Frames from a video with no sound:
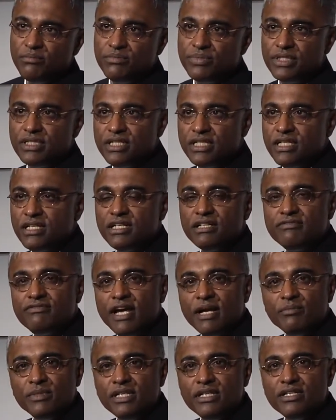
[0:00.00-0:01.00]
particular
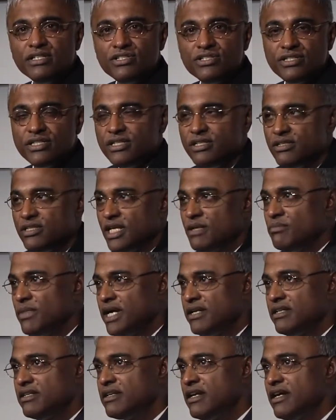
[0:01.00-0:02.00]
family history, that
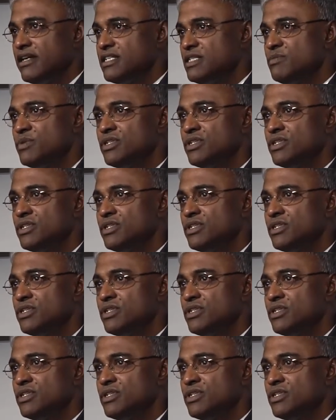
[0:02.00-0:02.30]
might arise